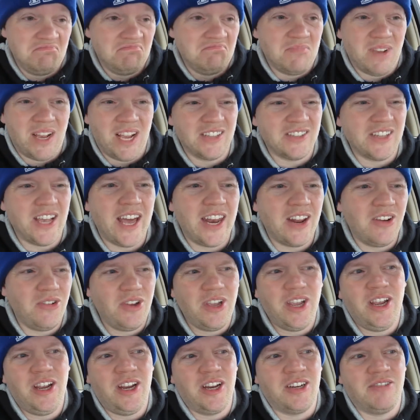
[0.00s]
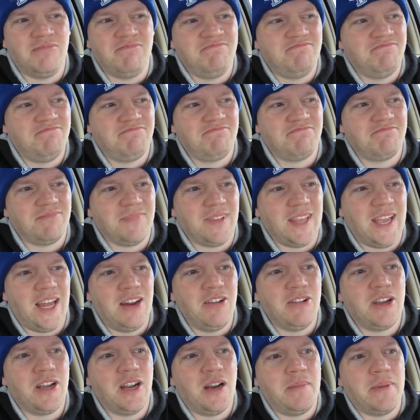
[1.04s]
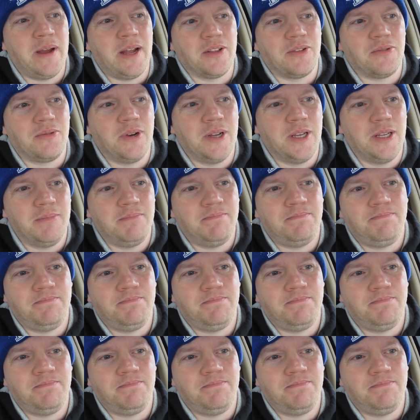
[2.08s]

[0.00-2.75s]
because I don't care. I don't care about the rain.